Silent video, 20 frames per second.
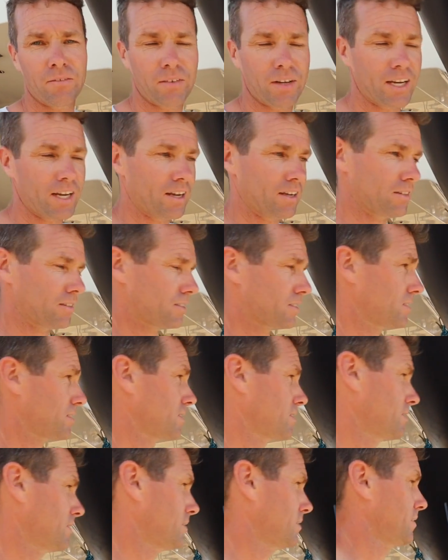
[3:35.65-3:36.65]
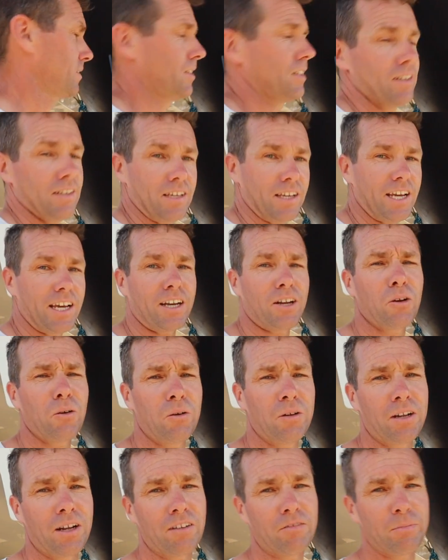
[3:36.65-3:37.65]
videos and
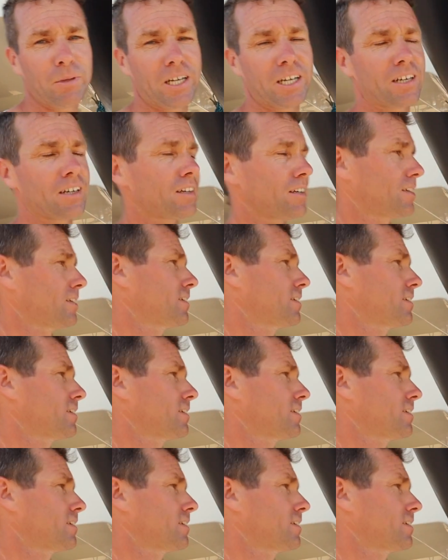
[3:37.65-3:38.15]
cooling off beer.